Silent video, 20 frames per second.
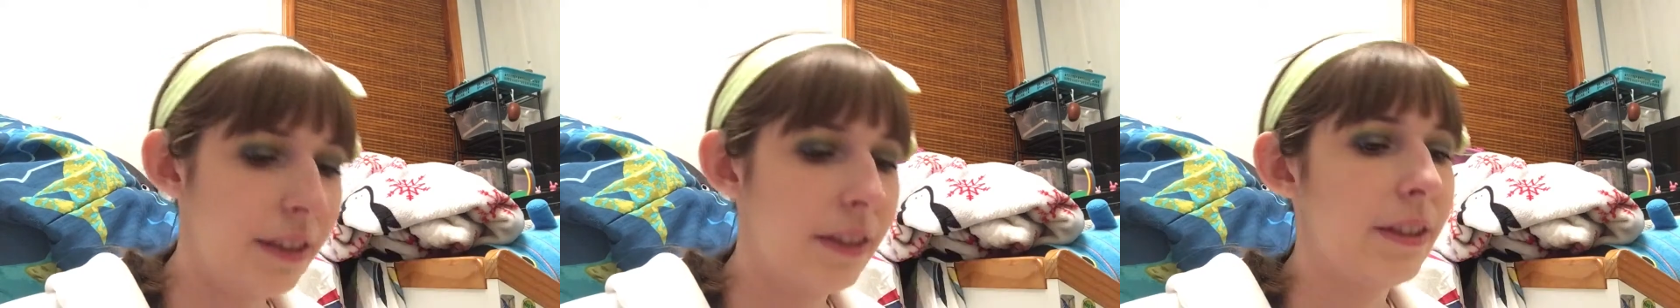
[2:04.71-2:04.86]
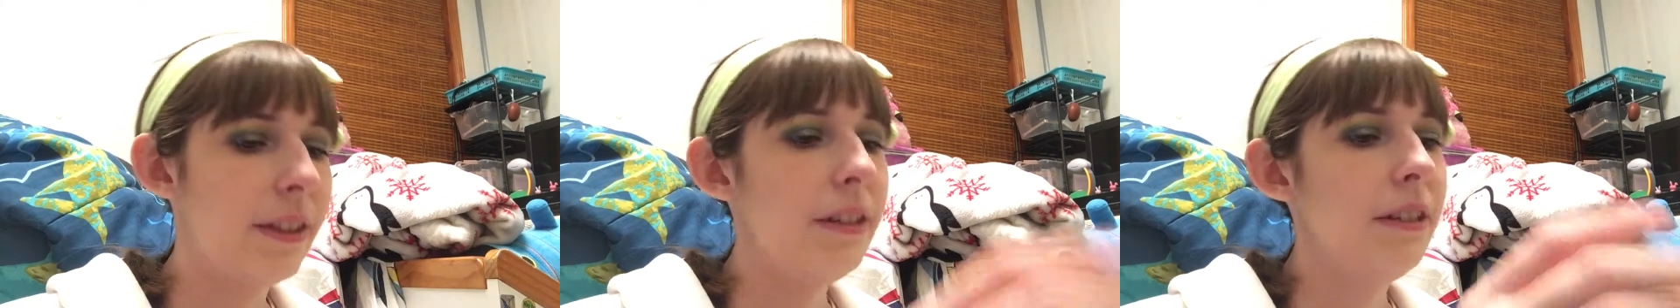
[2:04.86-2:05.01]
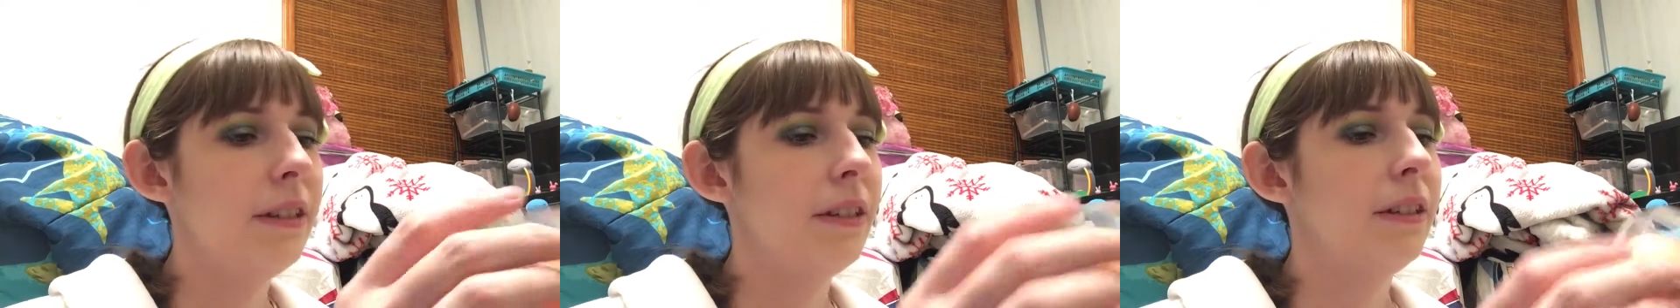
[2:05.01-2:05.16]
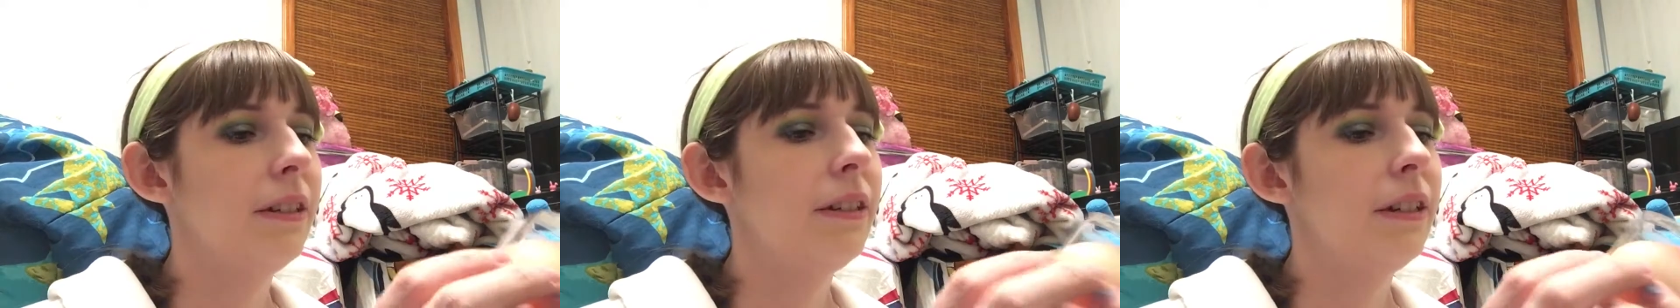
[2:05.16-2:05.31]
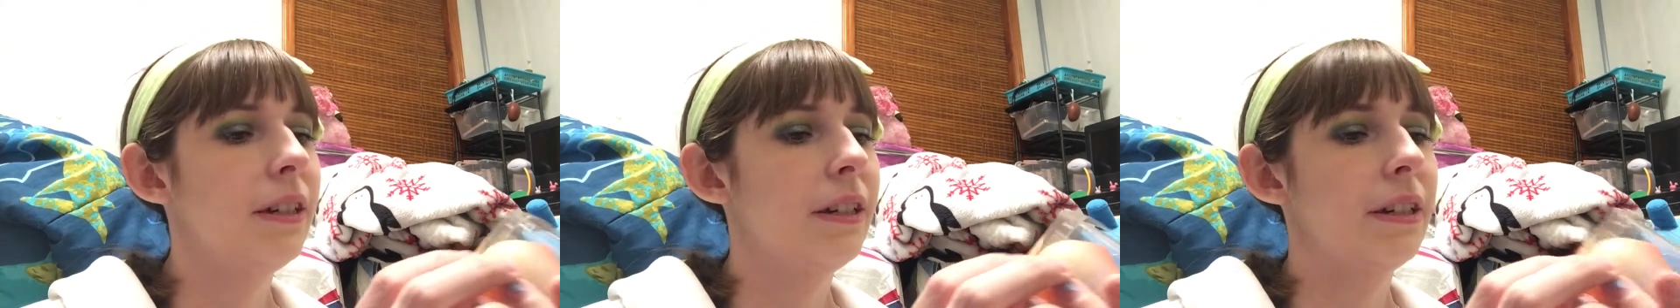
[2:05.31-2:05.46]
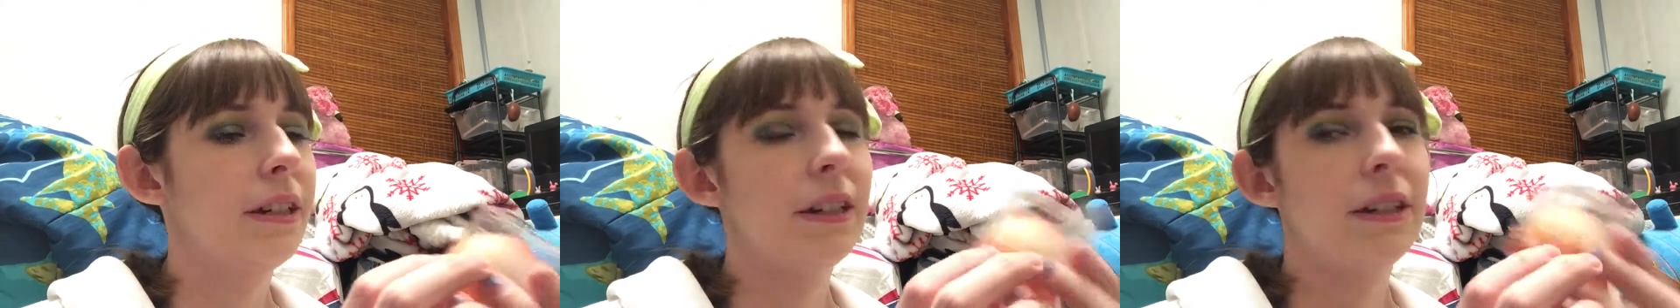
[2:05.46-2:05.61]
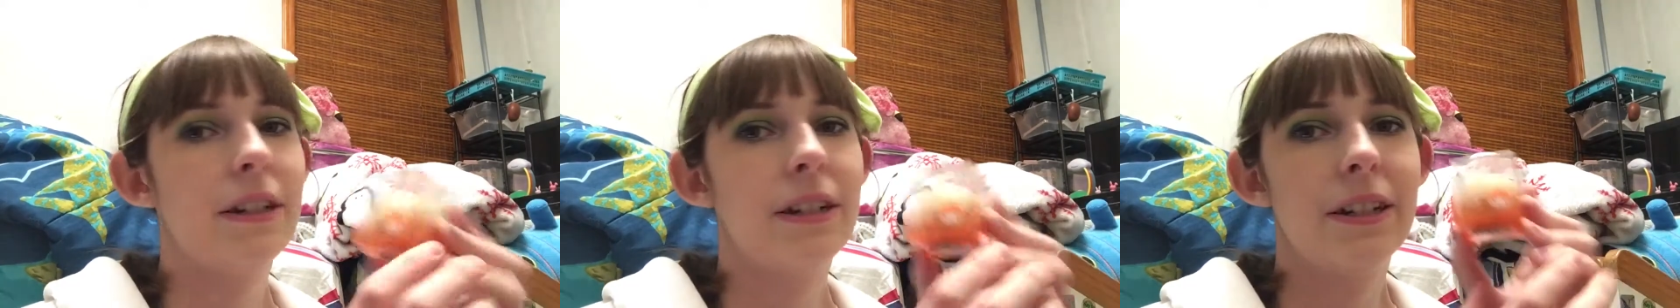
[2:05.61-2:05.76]
Then
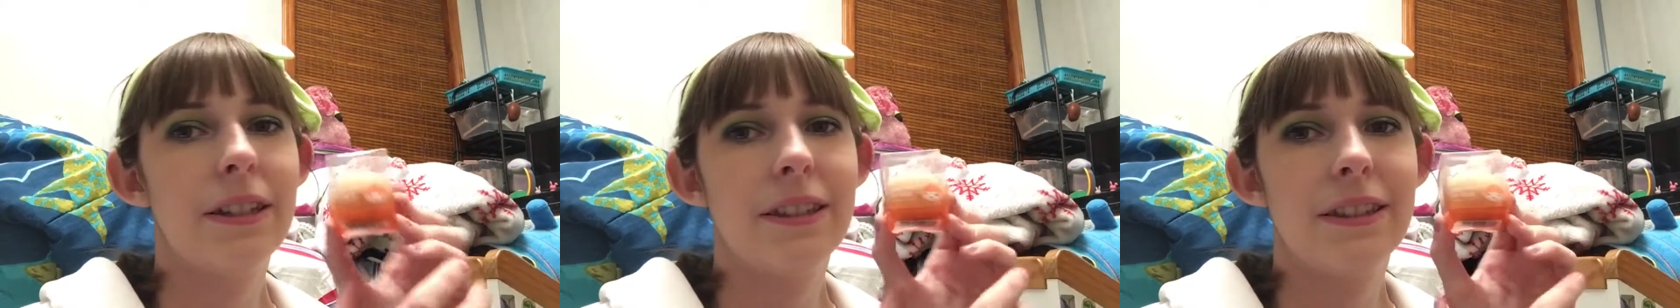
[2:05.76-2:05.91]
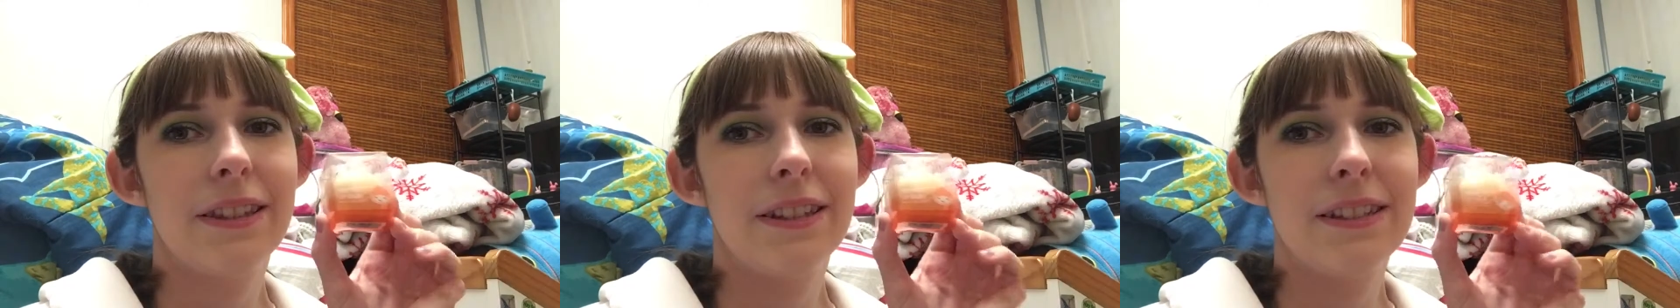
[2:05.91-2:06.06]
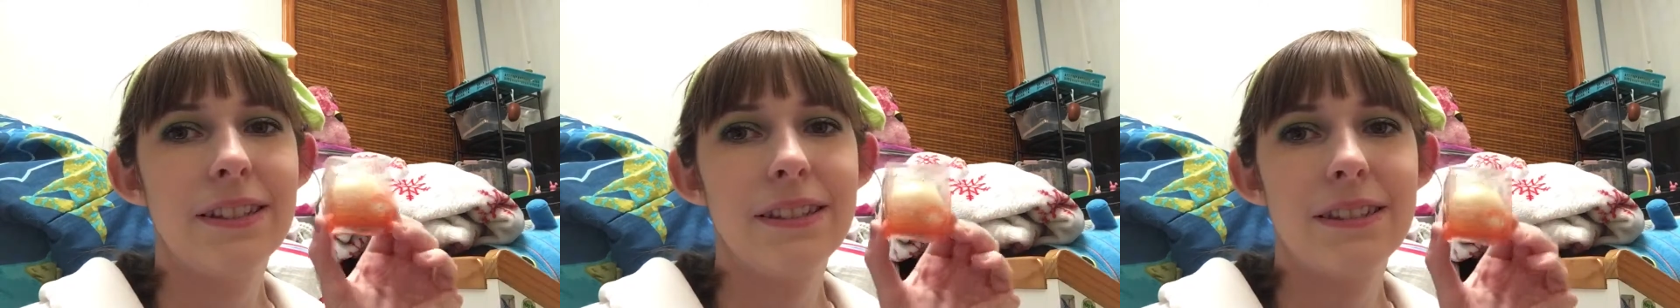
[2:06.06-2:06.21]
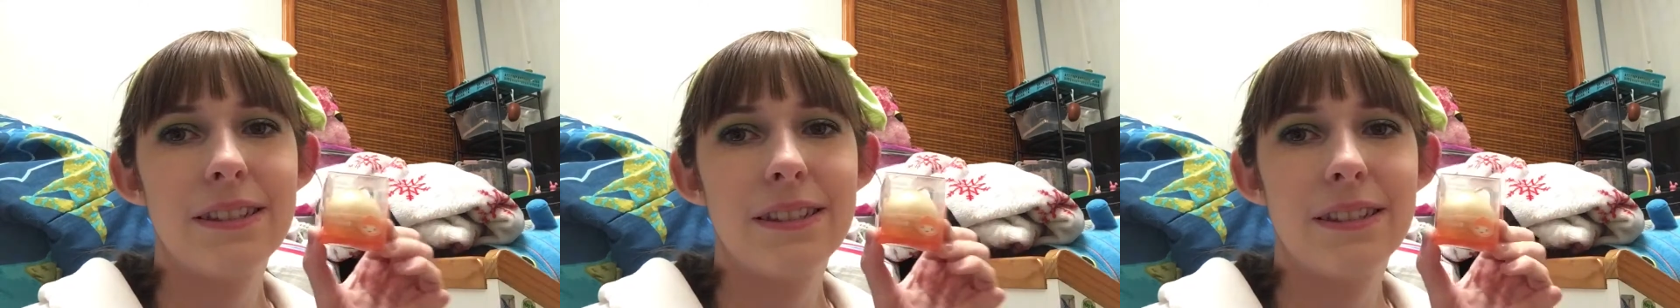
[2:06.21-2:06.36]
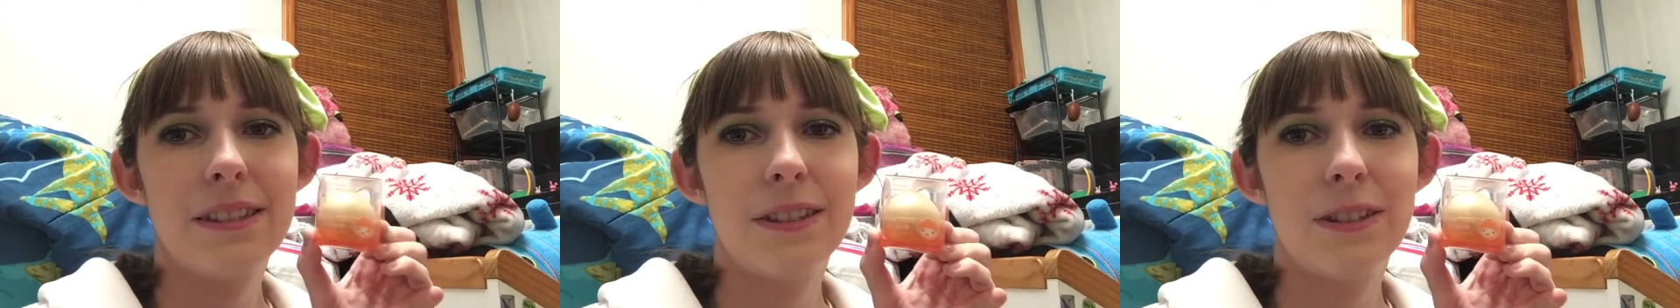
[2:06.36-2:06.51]
I got this